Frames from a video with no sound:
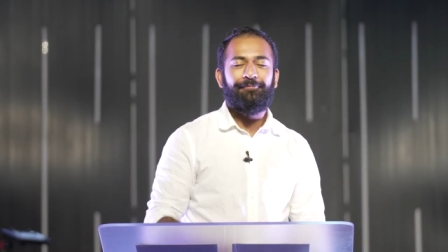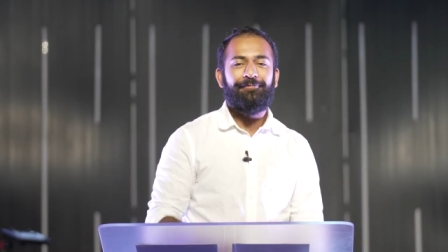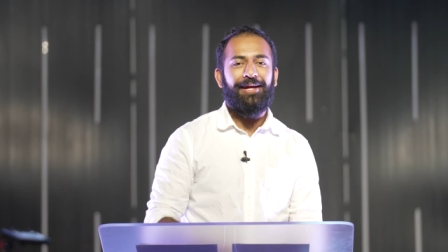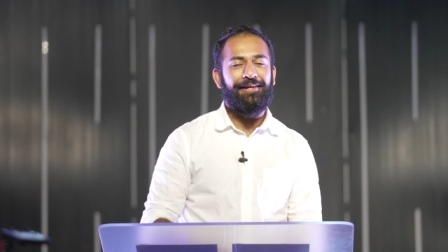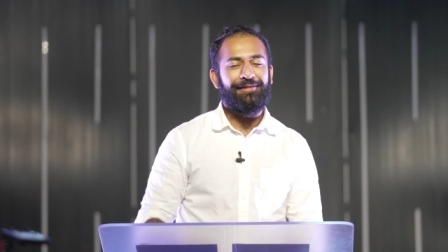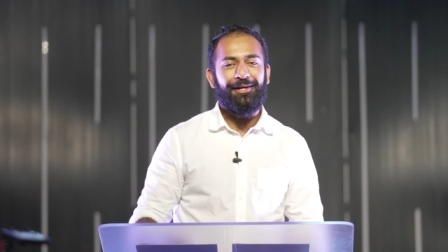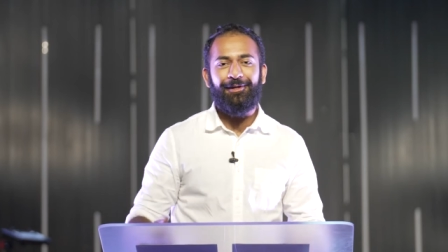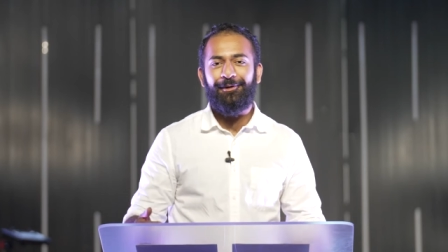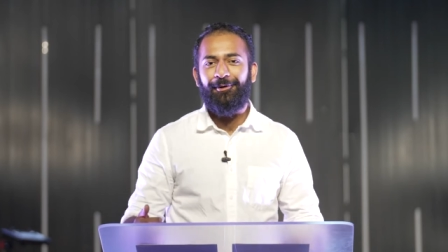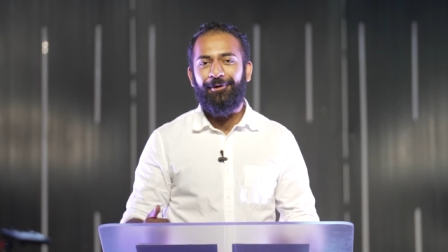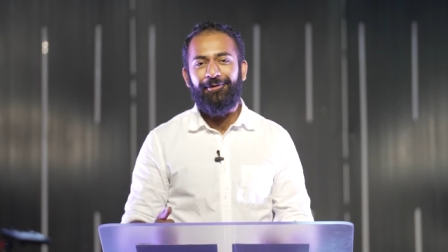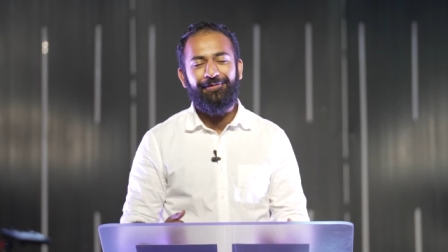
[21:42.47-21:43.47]
and getting
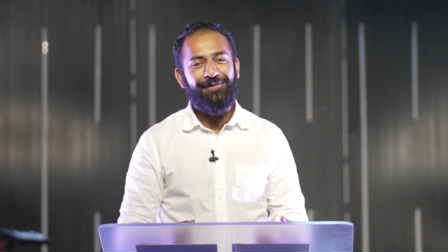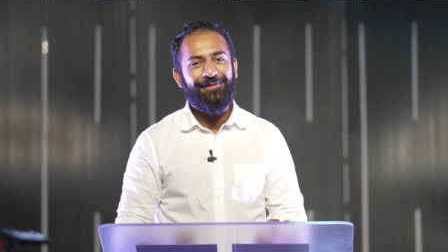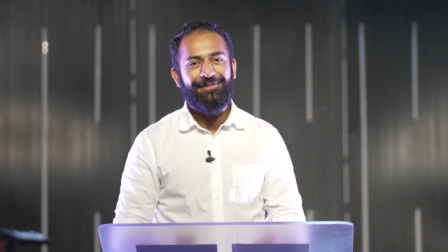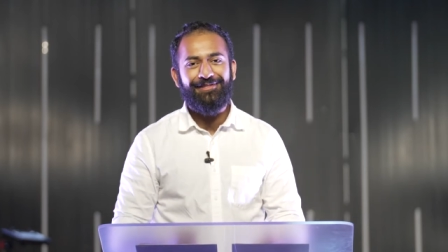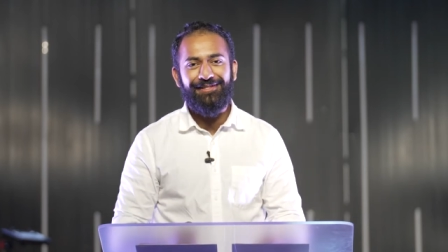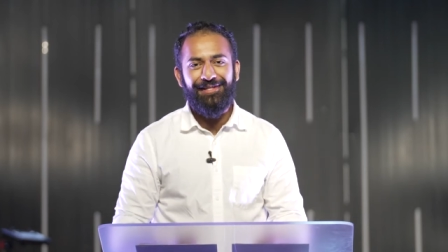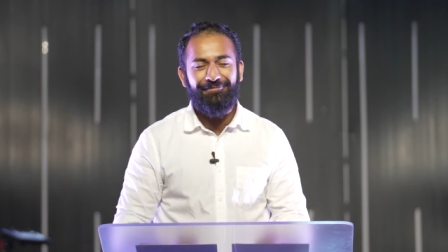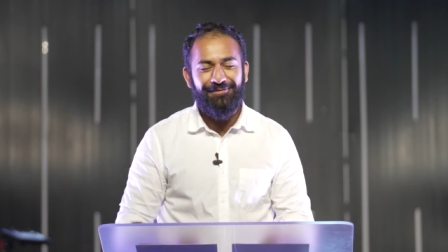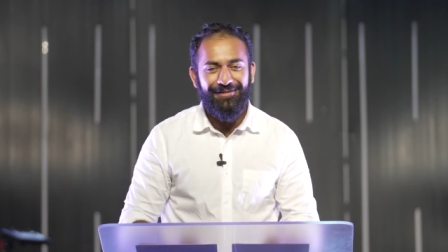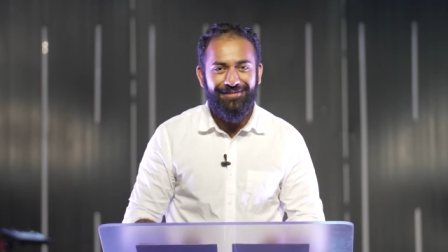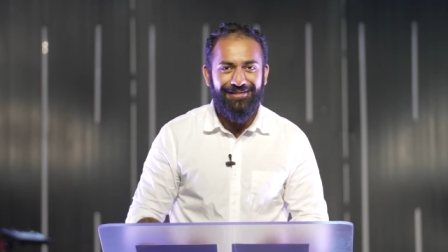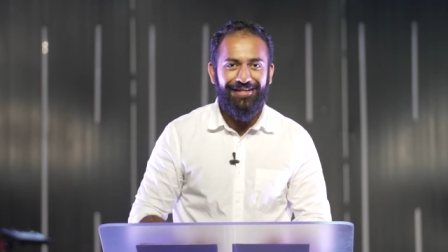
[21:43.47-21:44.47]
all of those
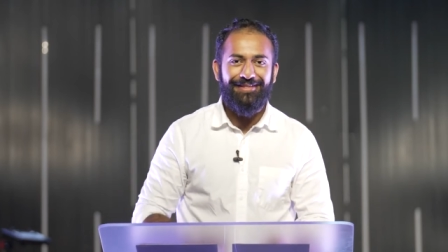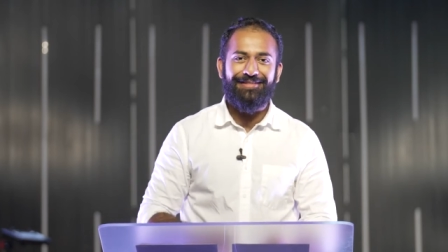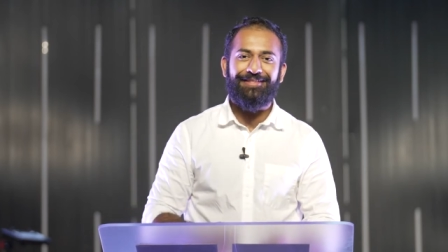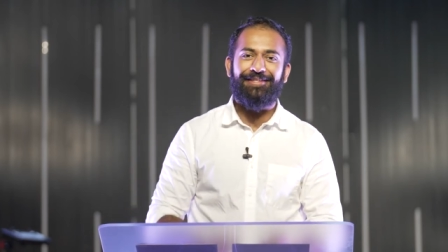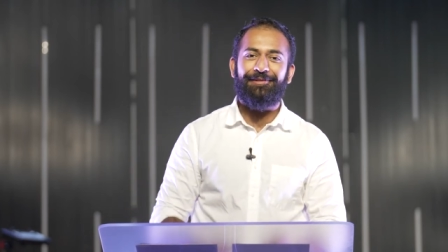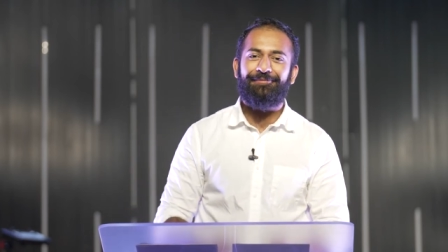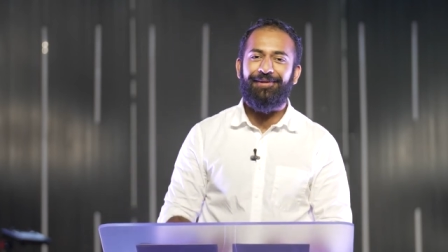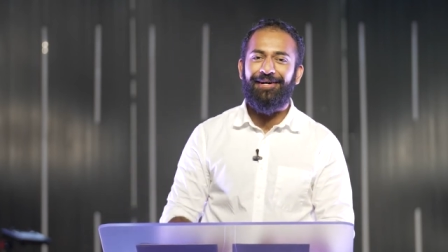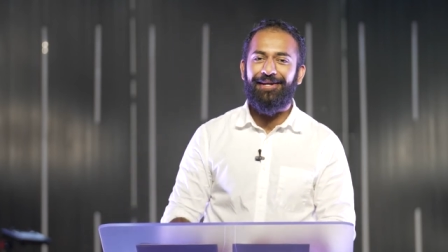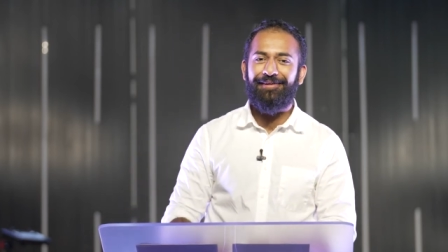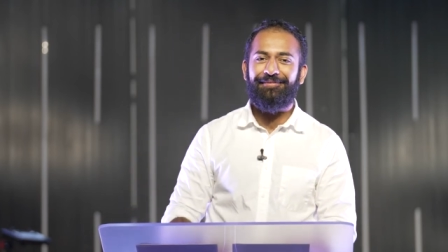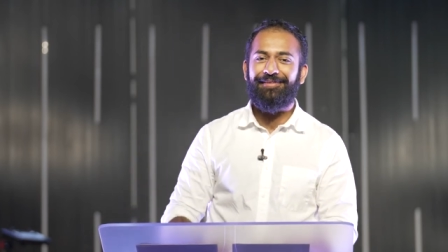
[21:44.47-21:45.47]
sleepless nights and
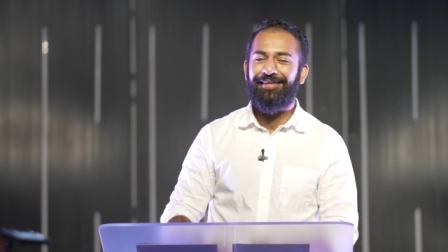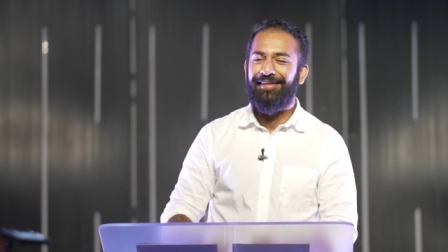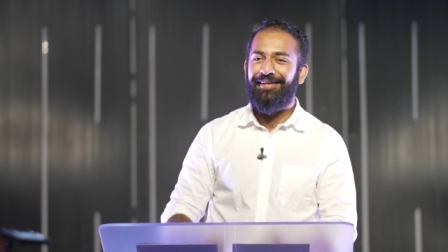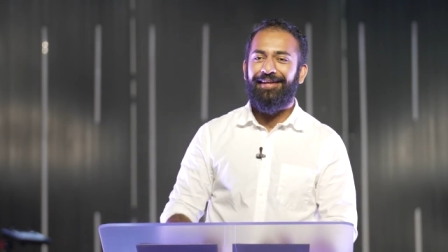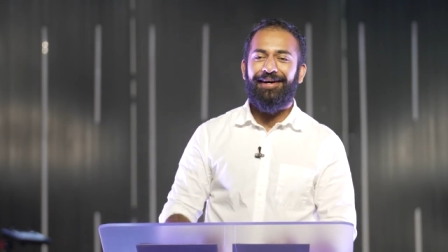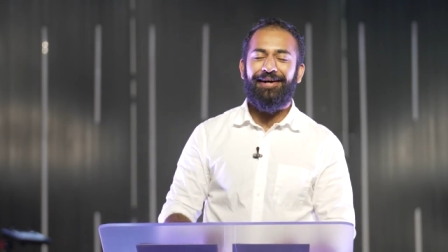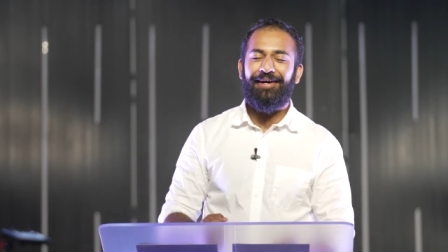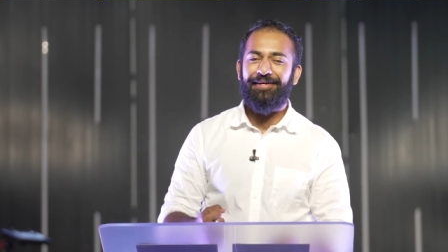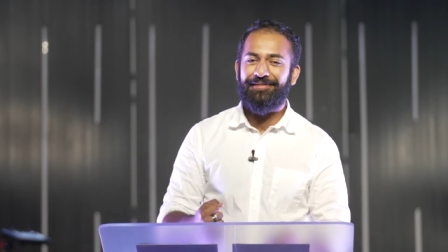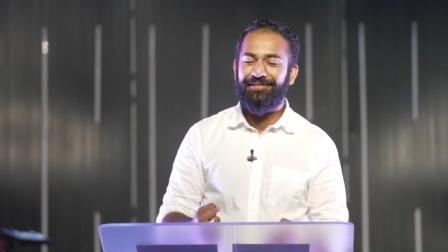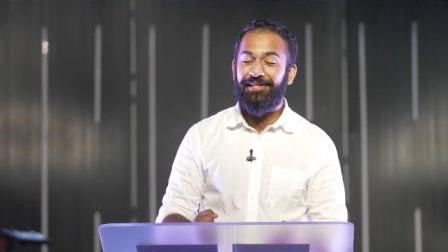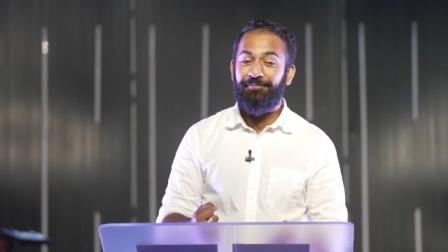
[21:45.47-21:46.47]
deprived, uh,
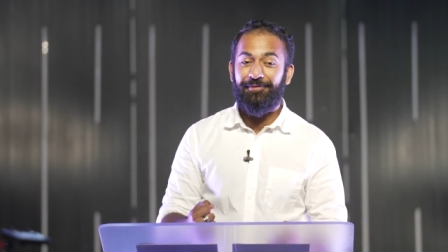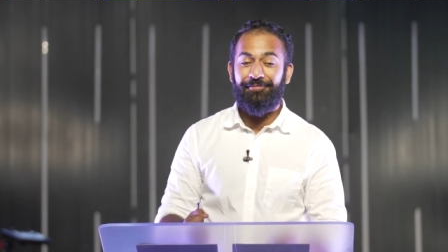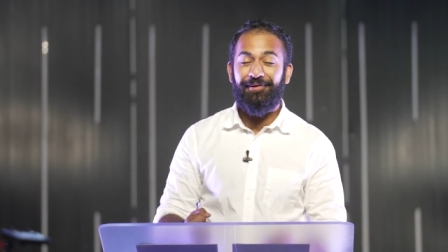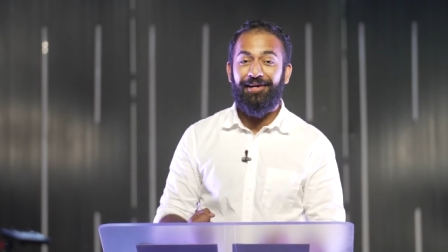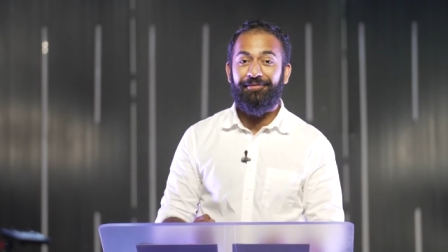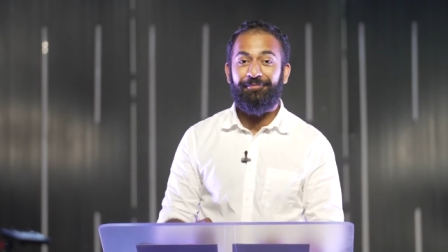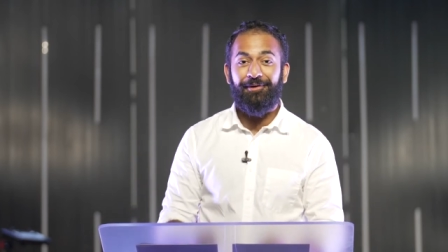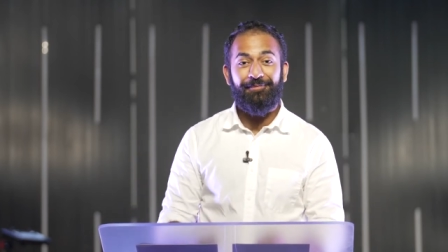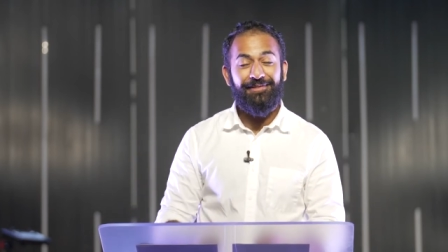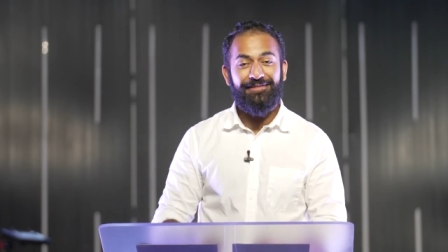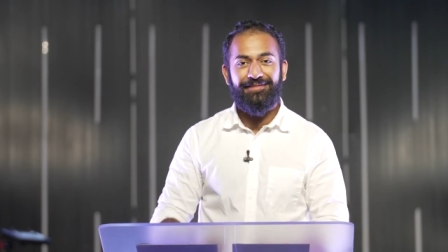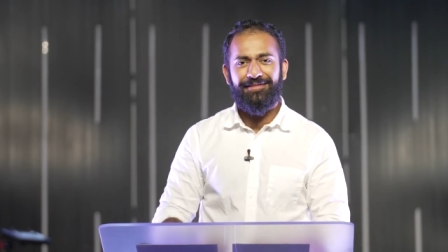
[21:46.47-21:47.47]
sleep-deprived
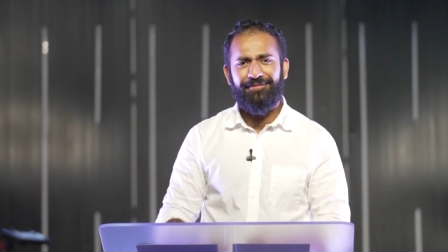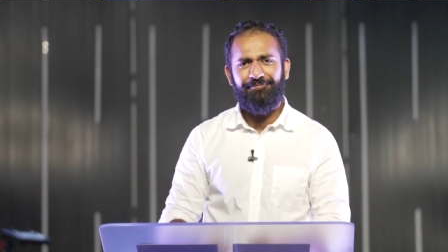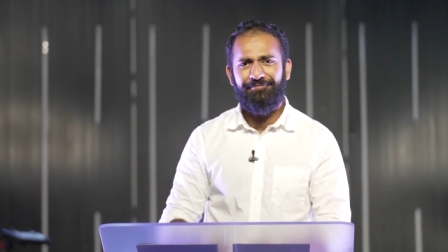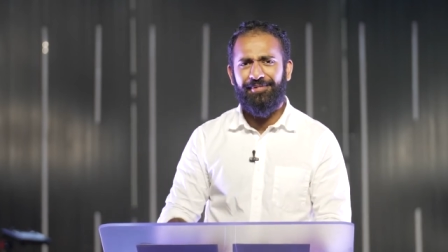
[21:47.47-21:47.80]
moments.